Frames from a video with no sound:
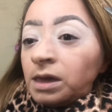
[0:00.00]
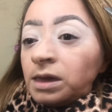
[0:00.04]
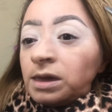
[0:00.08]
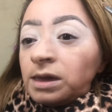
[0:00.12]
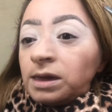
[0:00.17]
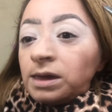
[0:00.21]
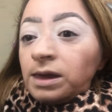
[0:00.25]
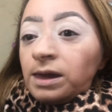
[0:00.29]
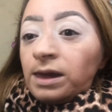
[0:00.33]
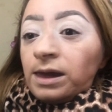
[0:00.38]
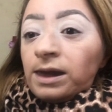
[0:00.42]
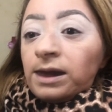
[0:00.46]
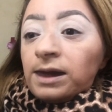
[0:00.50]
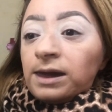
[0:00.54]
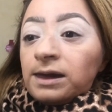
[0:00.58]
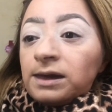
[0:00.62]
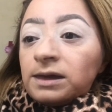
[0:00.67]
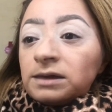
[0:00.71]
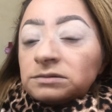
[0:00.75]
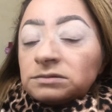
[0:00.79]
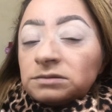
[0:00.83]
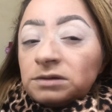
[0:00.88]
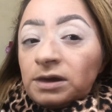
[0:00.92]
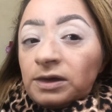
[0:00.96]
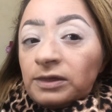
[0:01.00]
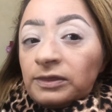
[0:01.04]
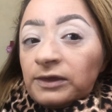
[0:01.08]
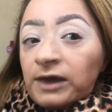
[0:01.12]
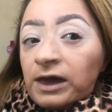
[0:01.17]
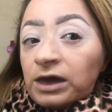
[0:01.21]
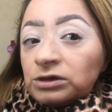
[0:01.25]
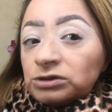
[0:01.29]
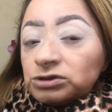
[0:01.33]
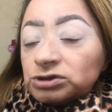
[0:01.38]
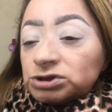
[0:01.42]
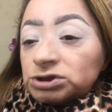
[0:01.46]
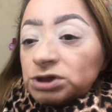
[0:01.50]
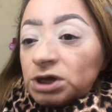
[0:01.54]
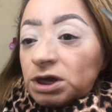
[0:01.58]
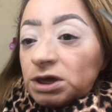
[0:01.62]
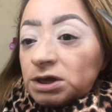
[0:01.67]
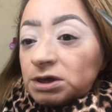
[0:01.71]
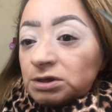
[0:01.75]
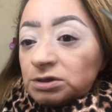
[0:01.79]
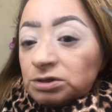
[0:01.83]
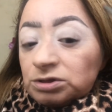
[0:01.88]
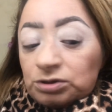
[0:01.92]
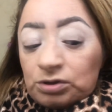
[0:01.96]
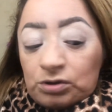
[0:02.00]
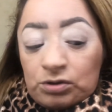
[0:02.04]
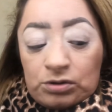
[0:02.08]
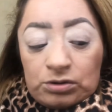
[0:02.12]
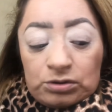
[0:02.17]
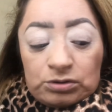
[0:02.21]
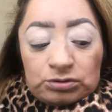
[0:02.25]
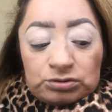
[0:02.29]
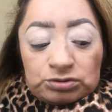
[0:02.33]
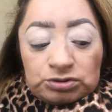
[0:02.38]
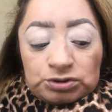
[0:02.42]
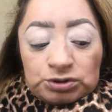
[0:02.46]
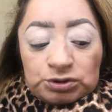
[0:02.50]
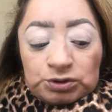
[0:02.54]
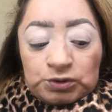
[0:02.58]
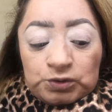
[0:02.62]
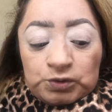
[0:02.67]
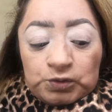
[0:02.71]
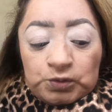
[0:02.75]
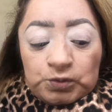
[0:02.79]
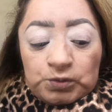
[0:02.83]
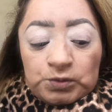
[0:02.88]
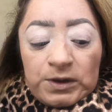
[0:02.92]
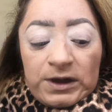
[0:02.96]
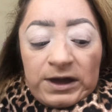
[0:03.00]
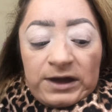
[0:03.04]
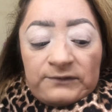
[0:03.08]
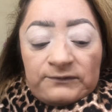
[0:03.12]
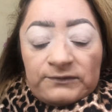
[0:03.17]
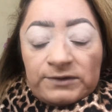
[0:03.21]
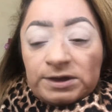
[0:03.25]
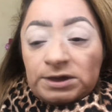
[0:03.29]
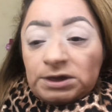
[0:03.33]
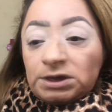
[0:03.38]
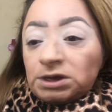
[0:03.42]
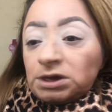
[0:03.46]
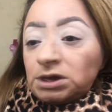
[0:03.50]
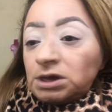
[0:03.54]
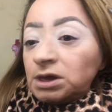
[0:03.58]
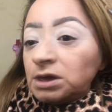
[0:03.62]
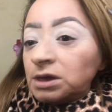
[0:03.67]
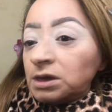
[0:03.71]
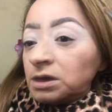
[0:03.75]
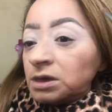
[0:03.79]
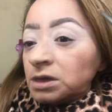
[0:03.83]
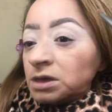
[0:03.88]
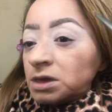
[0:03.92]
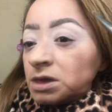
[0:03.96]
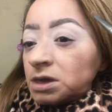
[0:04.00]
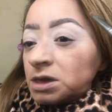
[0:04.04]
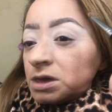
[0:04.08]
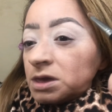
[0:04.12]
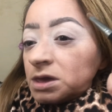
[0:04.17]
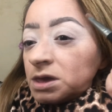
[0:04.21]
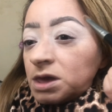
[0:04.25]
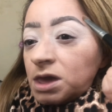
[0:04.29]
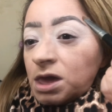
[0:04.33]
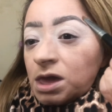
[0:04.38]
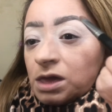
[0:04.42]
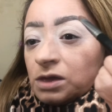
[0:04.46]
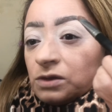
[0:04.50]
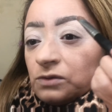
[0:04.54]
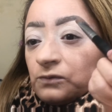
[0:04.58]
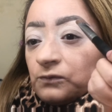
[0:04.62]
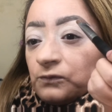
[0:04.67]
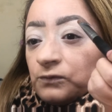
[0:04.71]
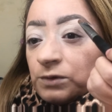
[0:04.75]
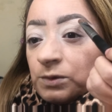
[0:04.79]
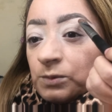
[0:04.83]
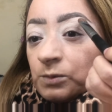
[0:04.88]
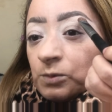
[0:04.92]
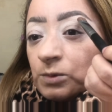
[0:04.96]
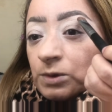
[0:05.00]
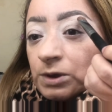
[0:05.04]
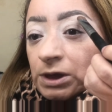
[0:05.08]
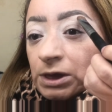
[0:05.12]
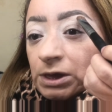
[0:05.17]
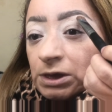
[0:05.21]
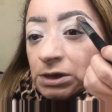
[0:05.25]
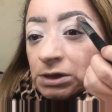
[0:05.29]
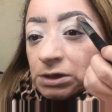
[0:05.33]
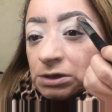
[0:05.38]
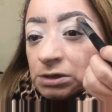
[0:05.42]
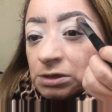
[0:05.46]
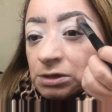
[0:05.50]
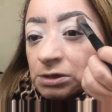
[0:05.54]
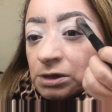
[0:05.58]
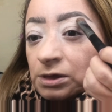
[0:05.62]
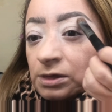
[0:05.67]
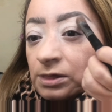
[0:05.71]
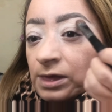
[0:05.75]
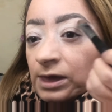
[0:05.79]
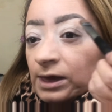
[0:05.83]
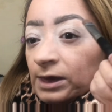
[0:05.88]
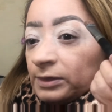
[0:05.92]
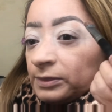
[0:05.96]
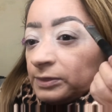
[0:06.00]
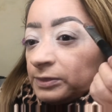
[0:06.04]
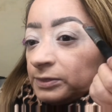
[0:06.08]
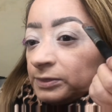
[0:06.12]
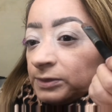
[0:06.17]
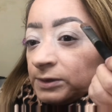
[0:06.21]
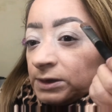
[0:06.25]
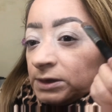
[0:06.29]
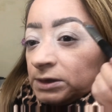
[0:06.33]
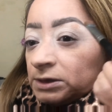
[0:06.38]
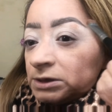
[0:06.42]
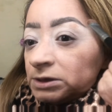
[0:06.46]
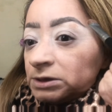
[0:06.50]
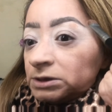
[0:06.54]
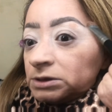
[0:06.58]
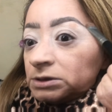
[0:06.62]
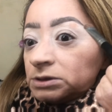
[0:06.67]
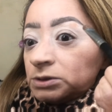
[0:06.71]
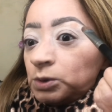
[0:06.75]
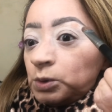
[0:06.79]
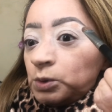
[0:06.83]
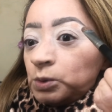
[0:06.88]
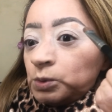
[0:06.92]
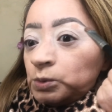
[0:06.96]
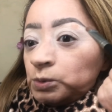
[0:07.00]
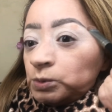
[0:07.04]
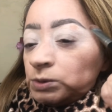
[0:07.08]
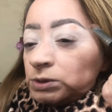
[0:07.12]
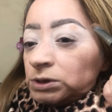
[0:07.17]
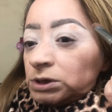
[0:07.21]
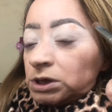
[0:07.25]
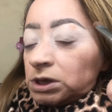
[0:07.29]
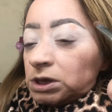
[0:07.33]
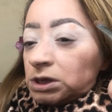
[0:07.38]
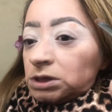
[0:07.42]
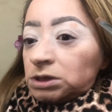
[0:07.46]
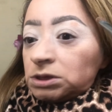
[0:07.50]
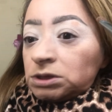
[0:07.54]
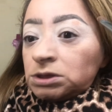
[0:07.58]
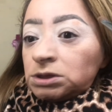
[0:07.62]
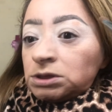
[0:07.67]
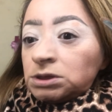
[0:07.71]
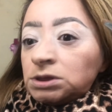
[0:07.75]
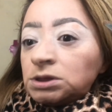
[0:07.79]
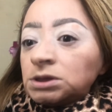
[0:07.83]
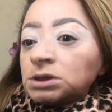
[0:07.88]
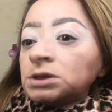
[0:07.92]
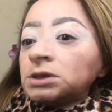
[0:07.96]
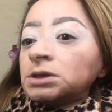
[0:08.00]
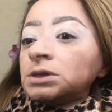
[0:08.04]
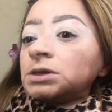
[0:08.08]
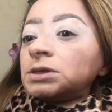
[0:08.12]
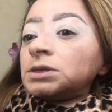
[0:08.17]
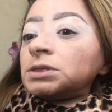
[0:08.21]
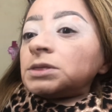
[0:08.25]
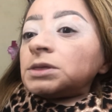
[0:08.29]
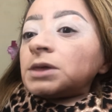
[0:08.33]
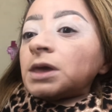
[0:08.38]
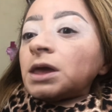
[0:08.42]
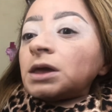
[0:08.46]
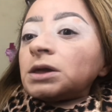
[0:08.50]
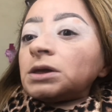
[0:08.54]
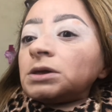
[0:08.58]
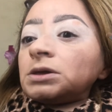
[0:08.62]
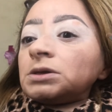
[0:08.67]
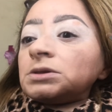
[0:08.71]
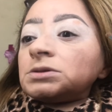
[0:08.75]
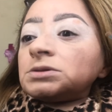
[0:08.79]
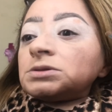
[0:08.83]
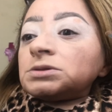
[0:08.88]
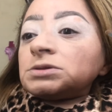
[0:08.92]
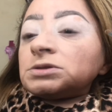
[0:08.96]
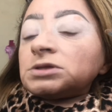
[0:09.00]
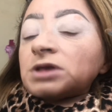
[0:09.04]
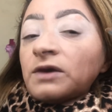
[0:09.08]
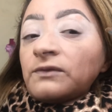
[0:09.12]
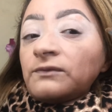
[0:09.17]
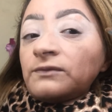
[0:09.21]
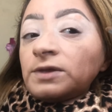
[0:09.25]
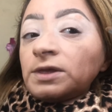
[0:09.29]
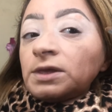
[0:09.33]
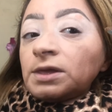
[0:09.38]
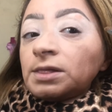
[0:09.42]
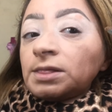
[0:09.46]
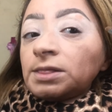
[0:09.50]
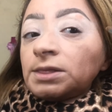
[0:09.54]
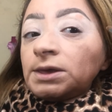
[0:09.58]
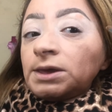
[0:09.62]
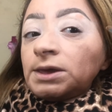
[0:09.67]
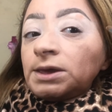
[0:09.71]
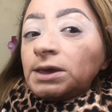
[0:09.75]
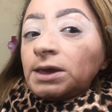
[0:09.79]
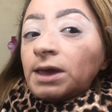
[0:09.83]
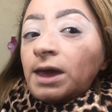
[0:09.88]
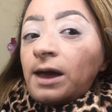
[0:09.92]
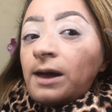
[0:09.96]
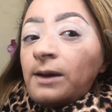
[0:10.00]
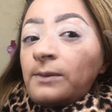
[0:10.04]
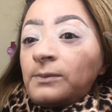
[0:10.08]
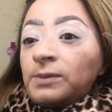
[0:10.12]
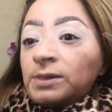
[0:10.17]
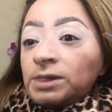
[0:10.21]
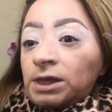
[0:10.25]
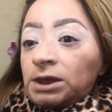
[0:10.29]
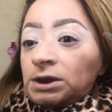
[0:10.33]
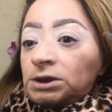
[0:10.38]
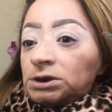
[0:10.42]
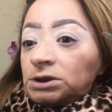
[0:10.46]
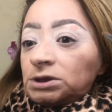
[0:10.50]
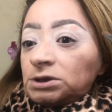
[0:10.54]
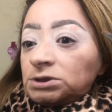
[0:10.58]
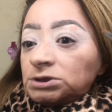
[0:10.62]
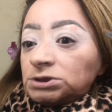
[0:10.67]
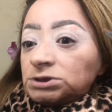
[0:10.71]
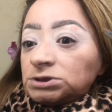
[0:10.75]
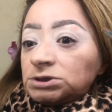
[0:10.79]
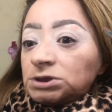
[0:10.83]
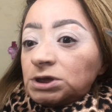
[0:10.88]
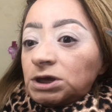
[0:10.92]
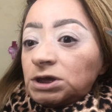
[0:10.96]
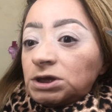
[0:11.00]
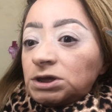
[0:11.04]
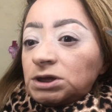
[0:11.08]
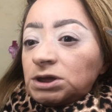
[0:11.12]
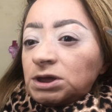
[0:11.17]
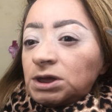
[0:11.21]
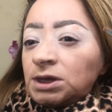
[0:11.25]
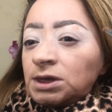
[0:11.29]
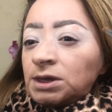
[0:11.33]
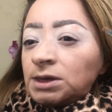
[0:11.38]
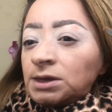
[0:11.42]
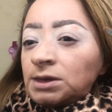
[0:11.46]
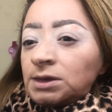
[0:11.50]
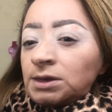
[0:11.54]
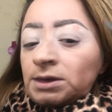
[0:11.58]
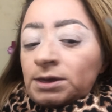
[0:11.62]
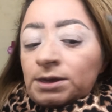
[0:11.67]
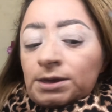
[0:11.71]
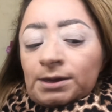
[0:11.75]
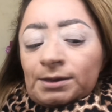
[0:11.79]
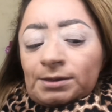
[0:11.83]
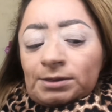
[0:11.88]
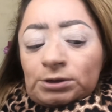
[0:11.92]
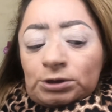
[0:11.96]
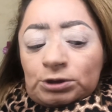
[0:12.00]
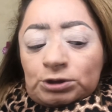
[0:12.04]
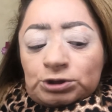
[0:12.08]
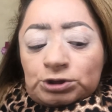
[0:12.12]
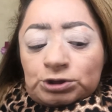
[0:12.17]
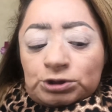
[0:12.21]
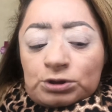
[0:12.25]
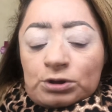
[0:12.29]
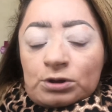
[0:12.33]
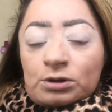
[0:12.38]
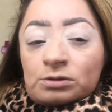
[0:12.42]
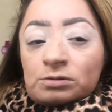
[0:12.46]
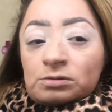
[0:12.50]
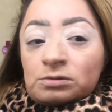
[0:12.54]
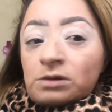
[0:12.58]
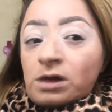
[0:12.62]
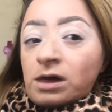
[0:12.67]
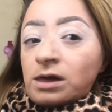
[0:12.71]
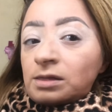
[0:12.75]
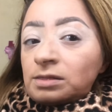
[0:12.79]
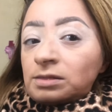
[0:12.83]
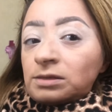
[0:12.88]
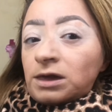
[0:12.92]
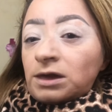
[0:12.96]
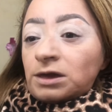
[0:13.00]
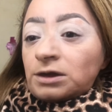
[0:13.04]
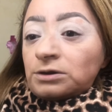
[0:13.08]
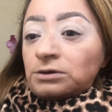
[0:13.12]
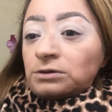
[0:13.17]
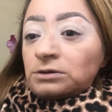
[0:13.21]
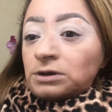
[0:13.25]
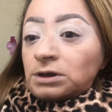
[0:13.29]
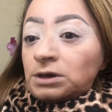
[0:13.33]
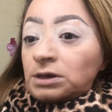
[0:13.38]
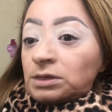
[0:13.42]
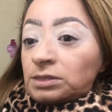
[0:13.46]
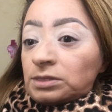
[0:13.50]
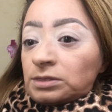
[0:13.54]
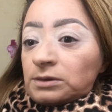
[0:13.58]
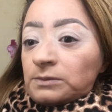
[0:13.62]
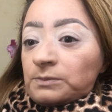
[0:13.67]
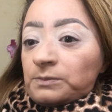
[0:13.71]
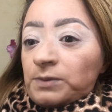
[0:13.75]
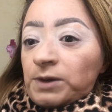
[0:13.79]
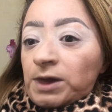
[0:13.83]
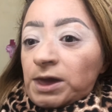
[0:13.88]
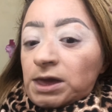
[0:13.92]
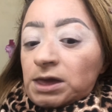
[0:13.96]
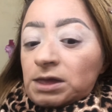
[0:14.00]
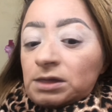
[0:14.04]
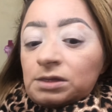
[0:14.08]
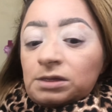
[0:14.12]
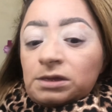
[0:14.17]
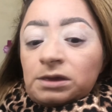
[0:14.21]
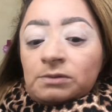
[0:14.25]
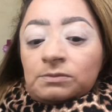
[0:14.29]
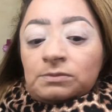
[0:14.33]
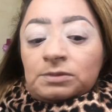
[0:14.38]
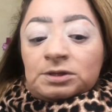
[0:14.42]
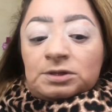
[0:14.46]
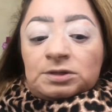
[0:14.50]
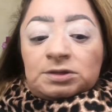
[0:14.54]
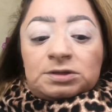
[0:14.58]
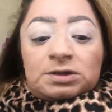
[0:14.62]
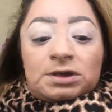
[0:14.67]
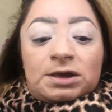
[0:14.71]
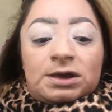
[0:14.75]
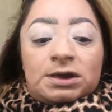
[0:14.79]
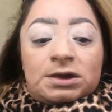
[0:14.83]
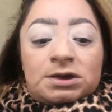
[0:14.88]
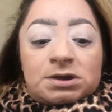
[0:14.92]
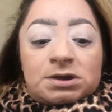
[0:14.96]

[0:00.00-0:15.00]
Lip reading: and that shade is called Gravity. And from what I can tell, I think, oh yeah, that is definitely a blending shade. It looks a lot lighter in the pan, let me say,